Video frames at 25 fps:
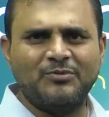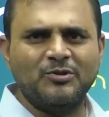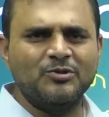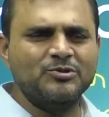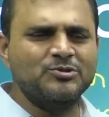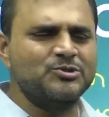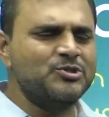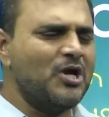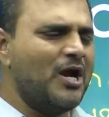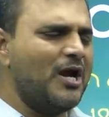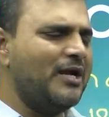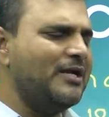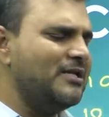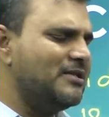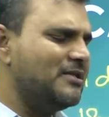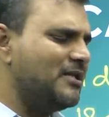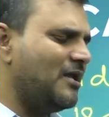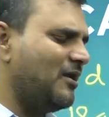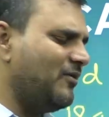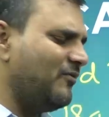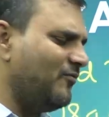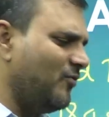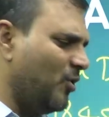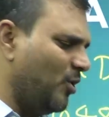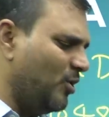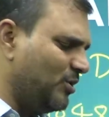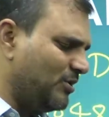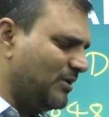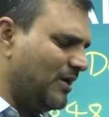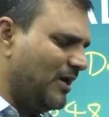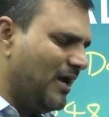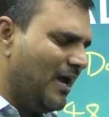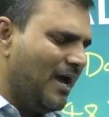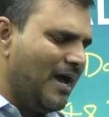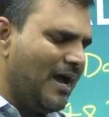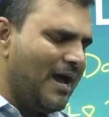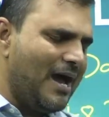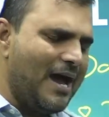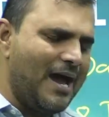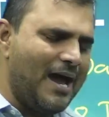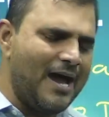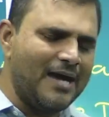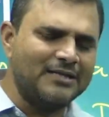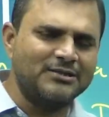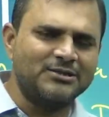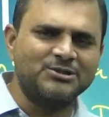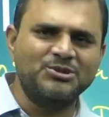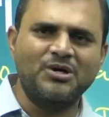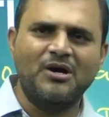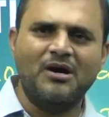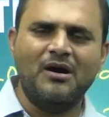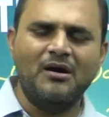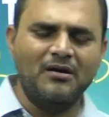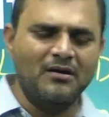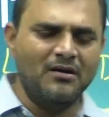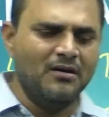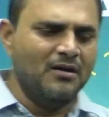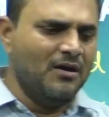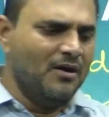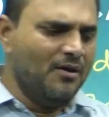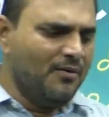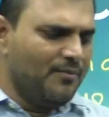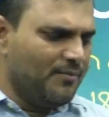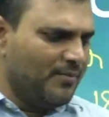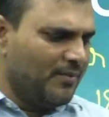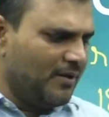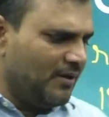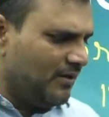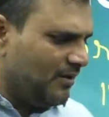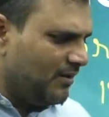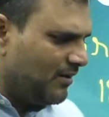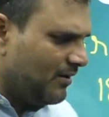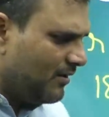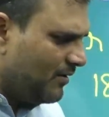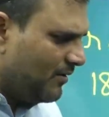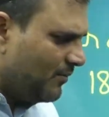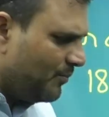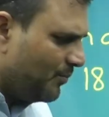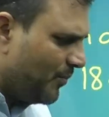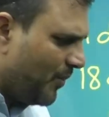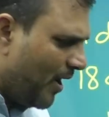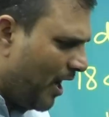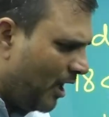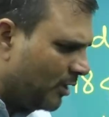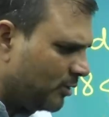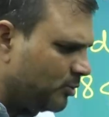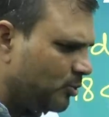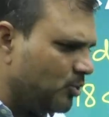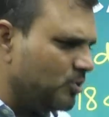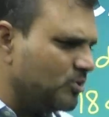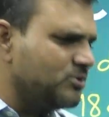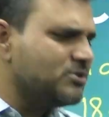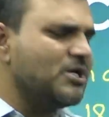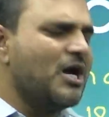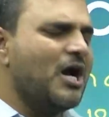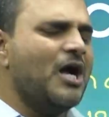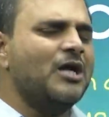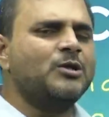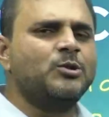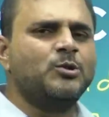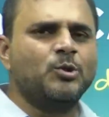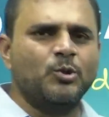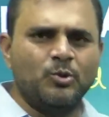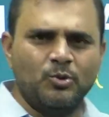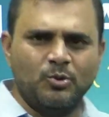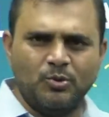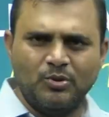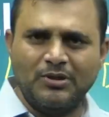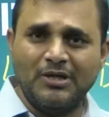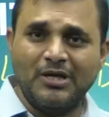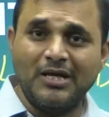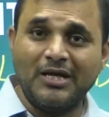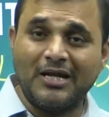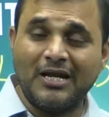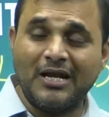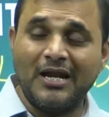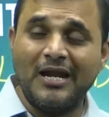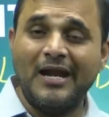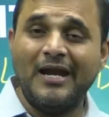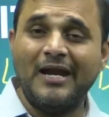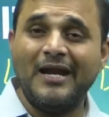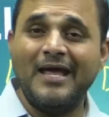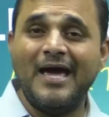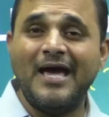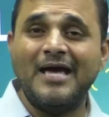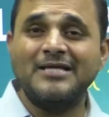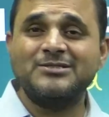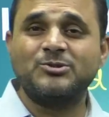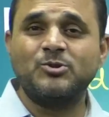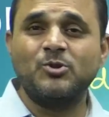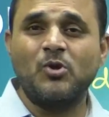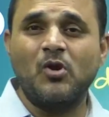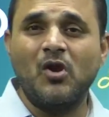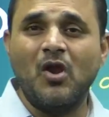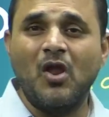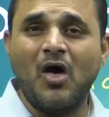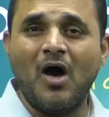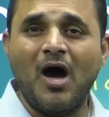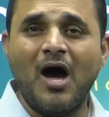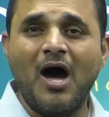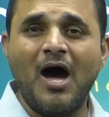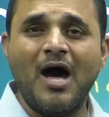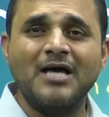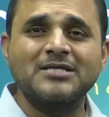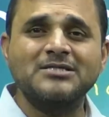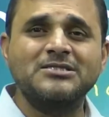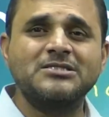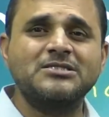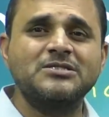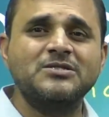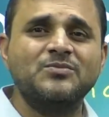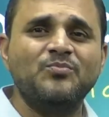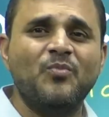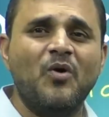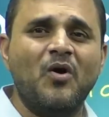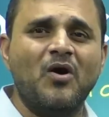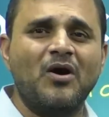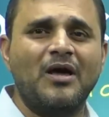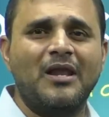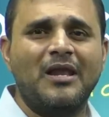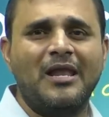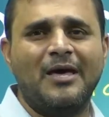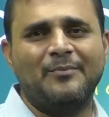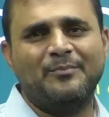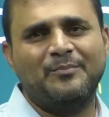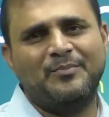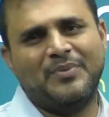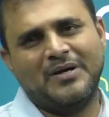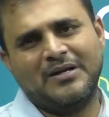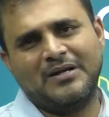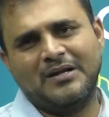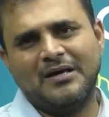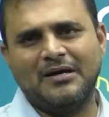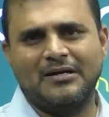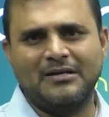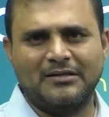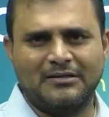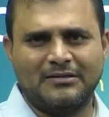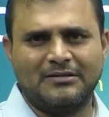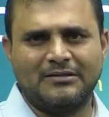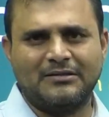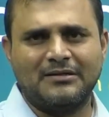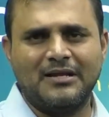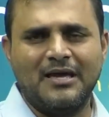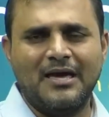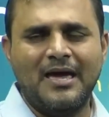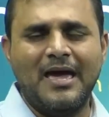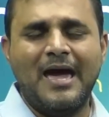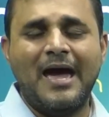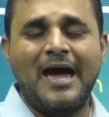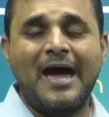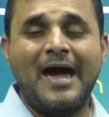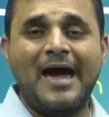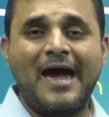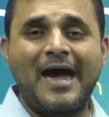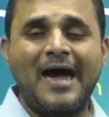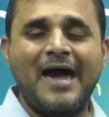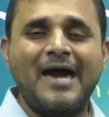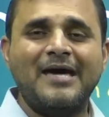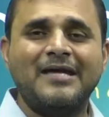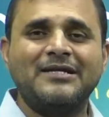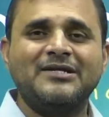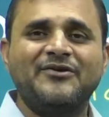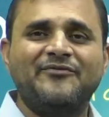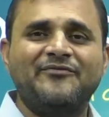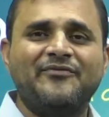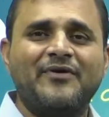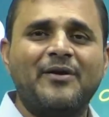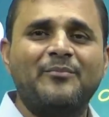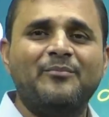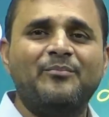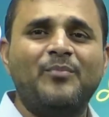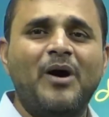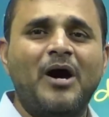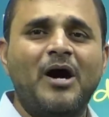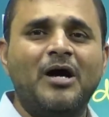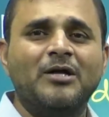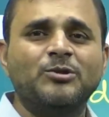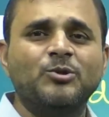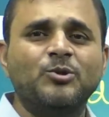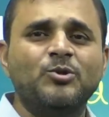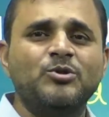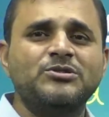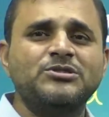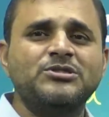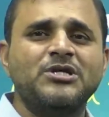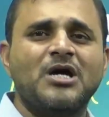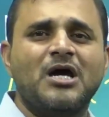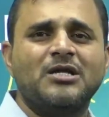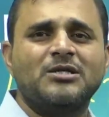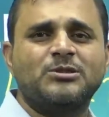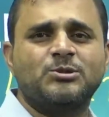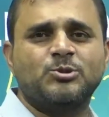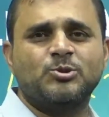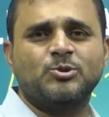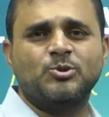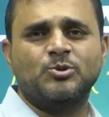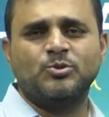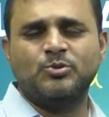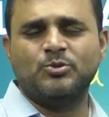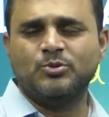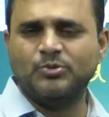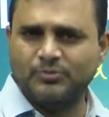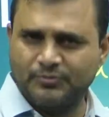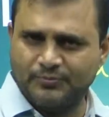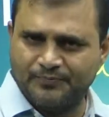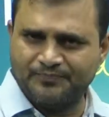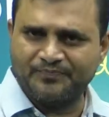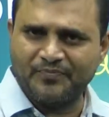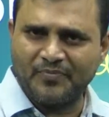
to join in the revolt, and Bahadur Shah too declared as last Mughal emperor. And from Bahadur Shah too,